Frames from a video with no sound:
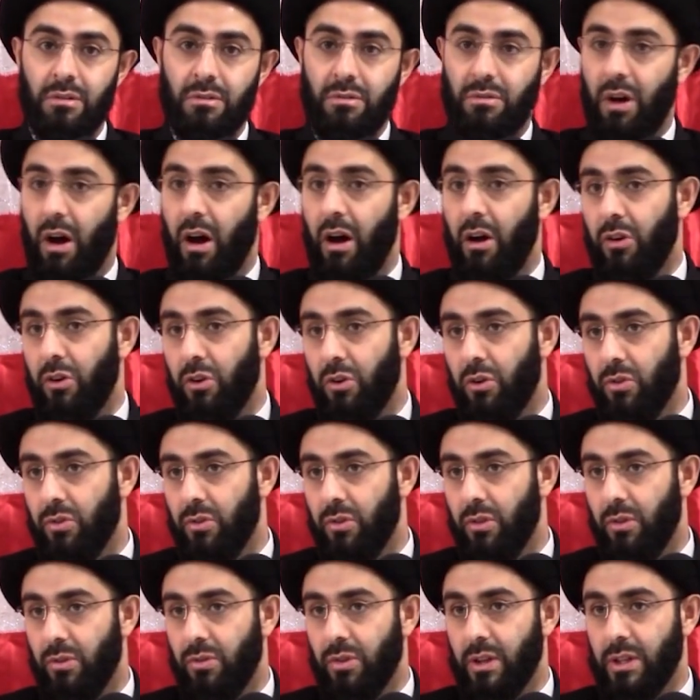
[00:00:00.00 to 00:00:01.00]
daughter
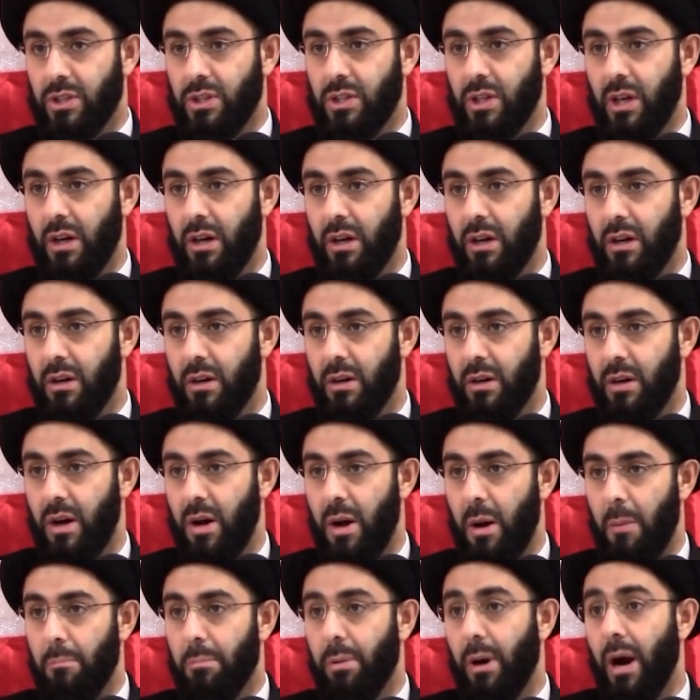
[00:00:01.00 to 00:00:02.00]
that's
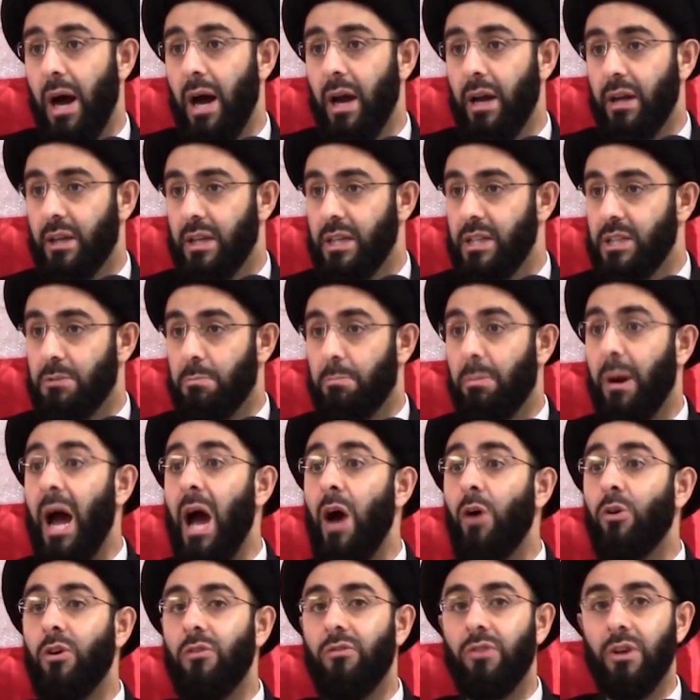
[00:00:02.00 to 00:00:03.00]
a bride. He's
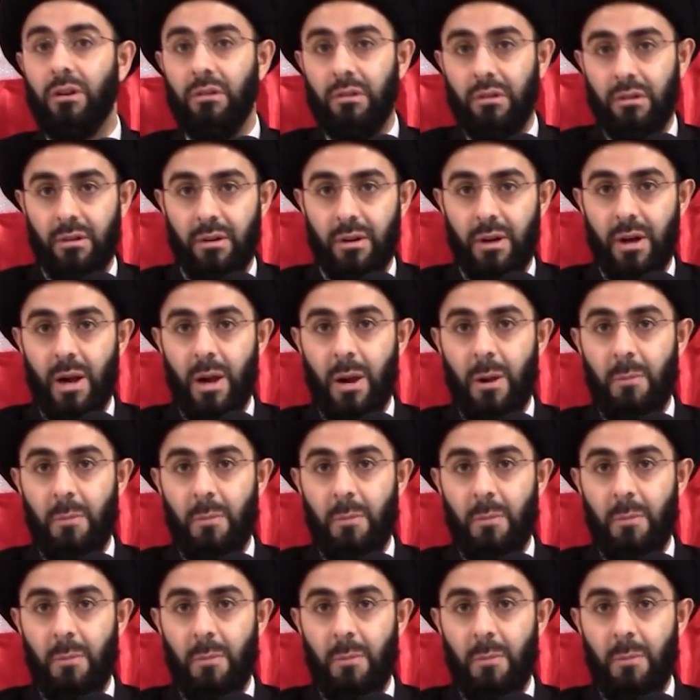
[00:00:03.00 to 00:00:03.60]
proud of it.